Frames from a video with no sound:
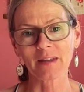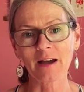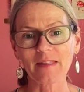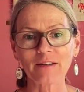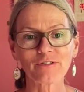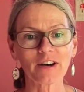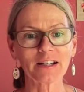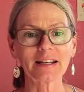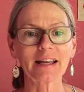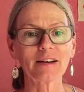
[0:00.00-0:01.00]
And then
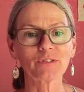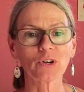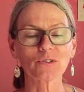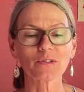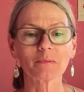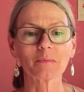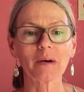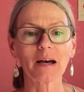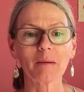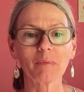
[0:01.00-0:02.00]
finally, I've got some uh,